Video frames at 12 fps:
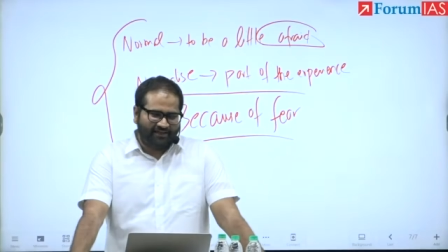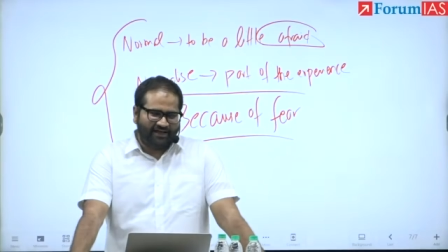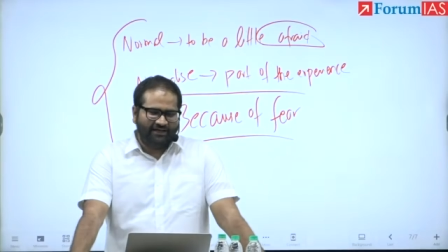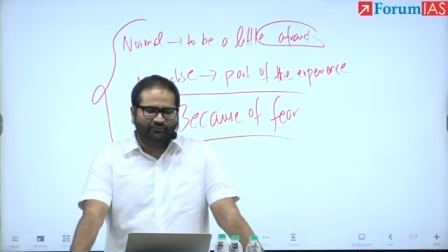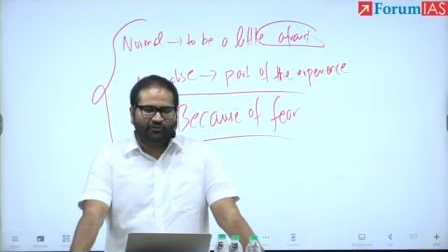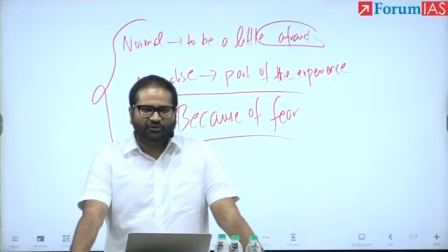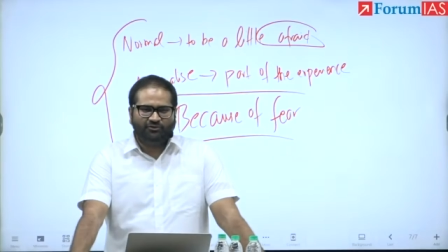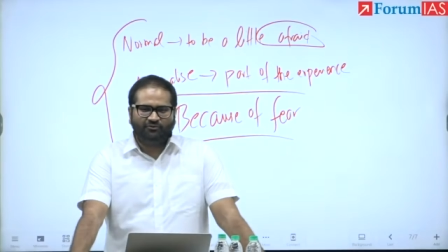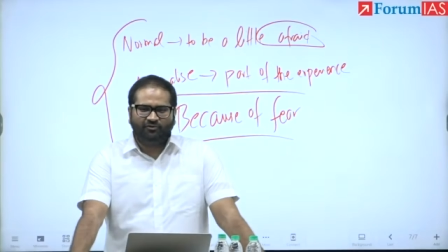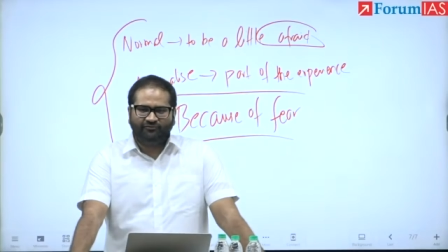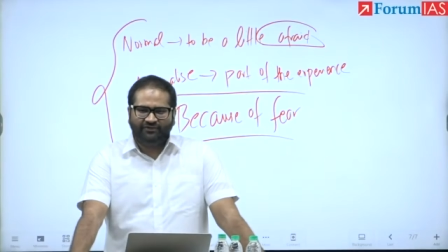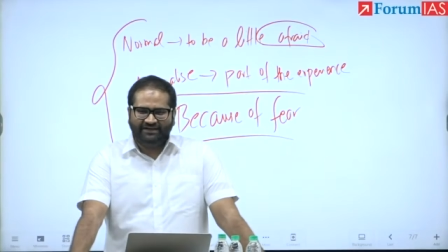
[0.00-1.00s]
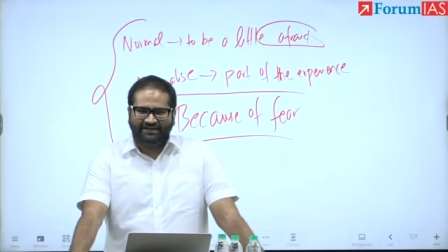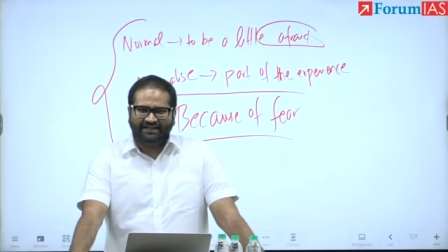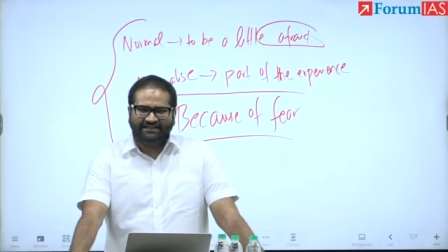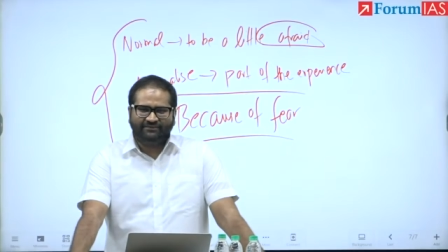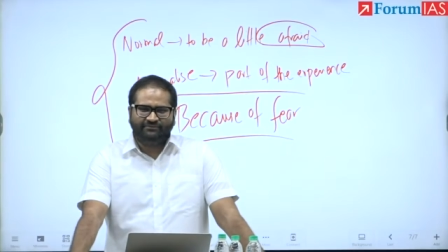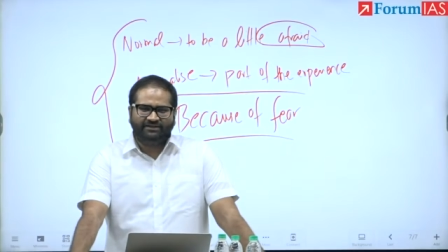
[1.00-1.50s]
I want to often
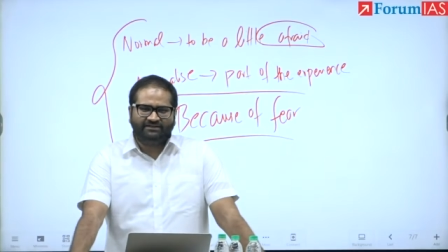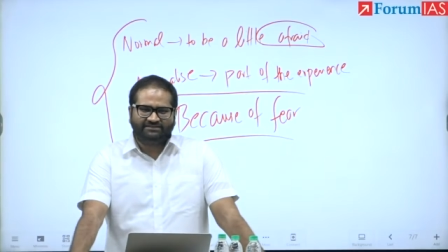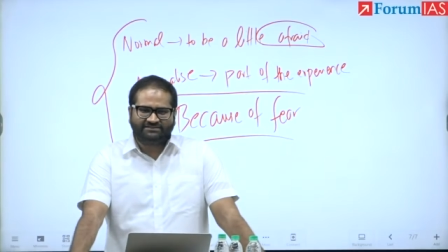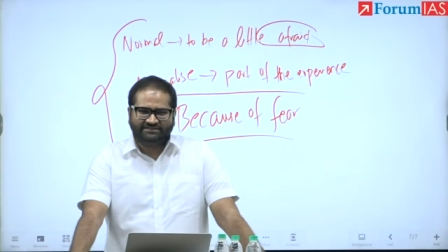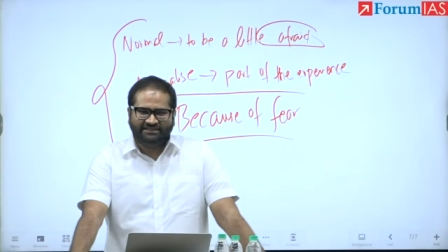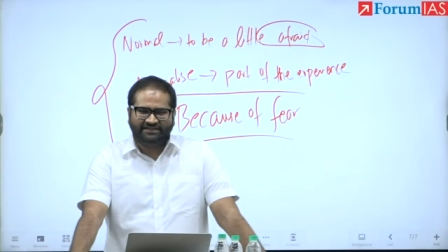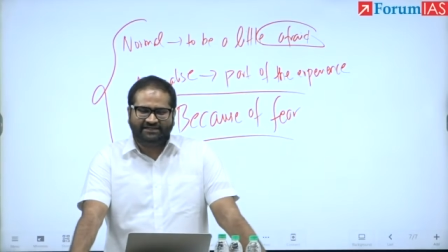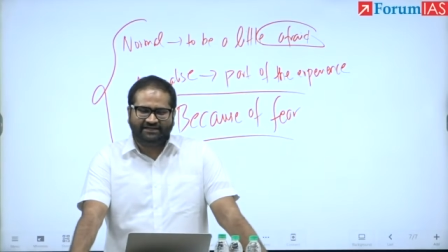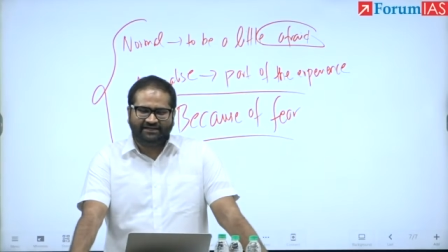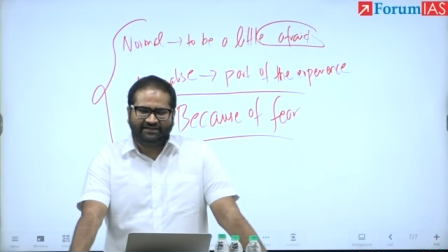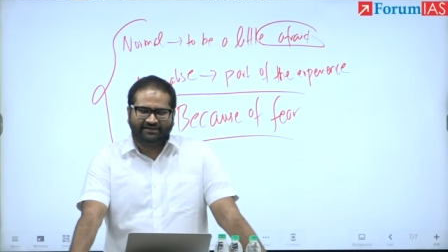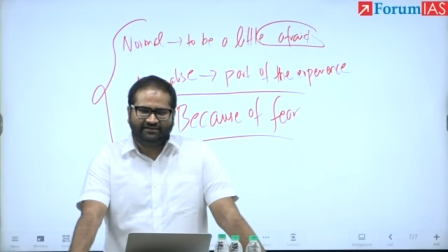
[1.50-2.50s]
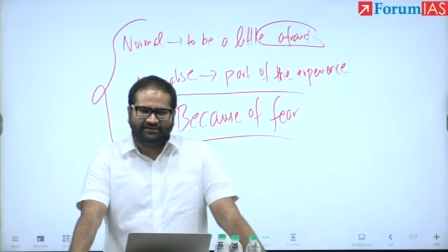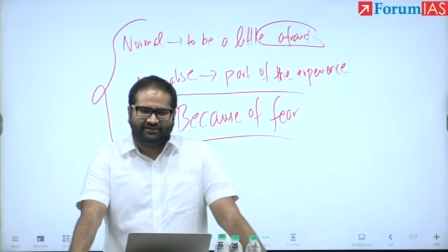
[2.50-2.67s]
tell them that the secret